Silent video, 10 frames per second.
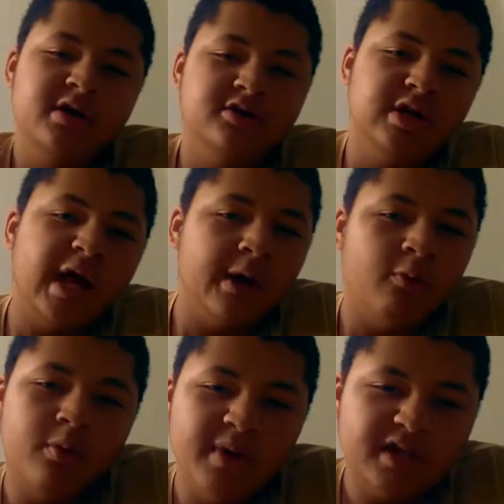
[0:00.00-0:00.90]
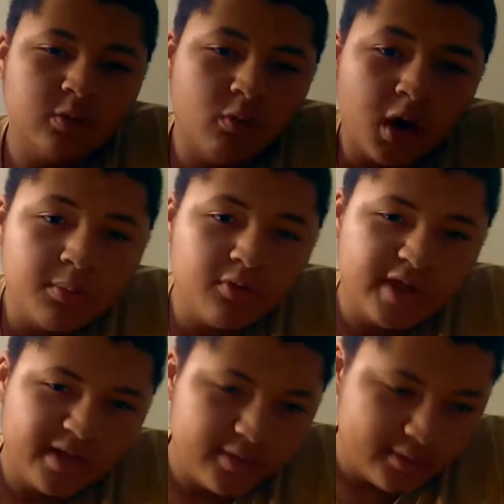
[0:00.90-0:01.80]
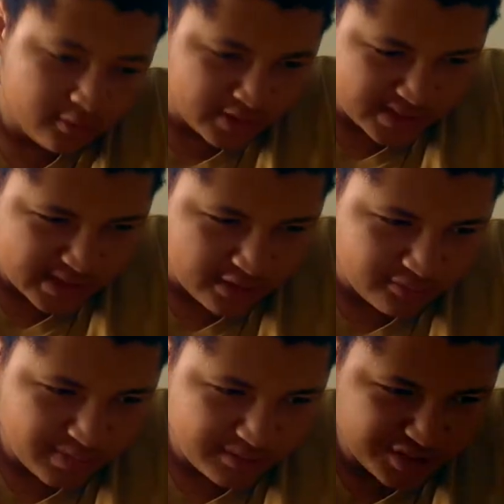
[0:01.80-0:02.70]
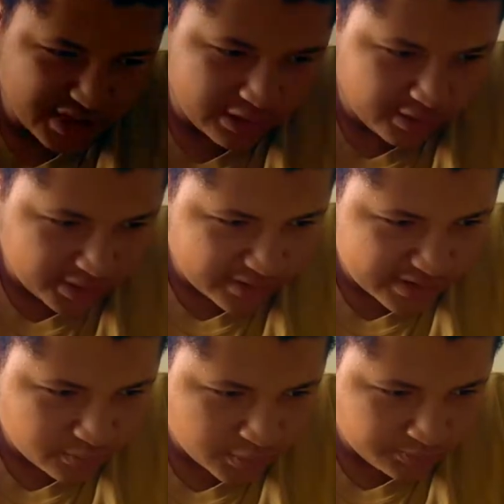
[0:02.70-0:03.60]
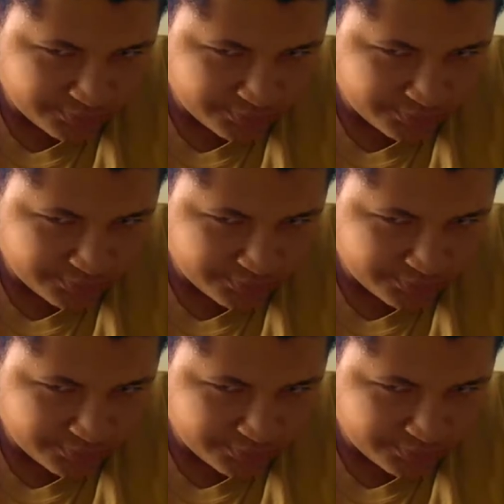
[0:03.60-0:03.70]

so that it won't make the wobble or the sound of BB shaking like this one.